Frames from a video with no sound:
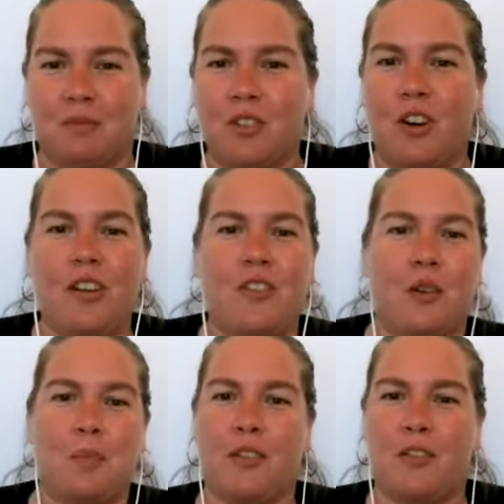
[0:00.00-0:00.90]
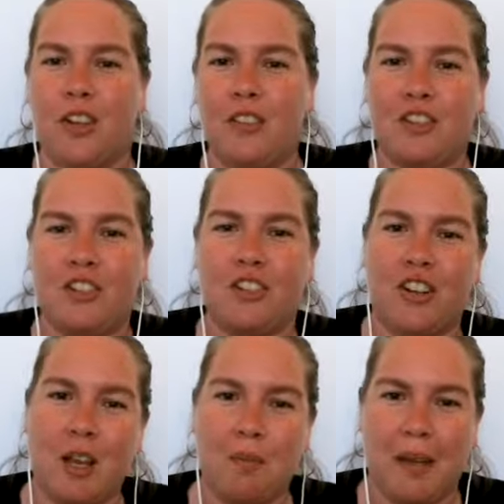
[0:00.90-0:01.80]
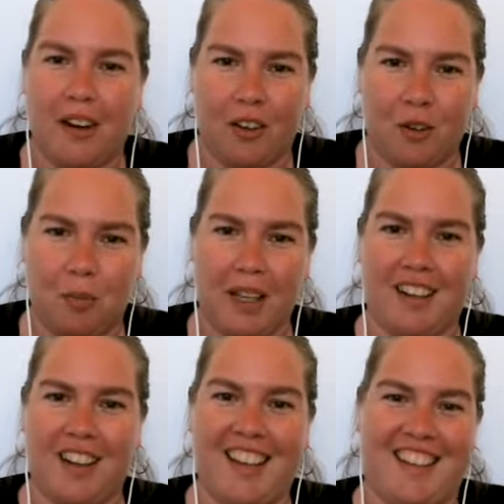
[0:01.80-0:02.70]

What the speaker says: Horrific book for giving children nightmares, but like,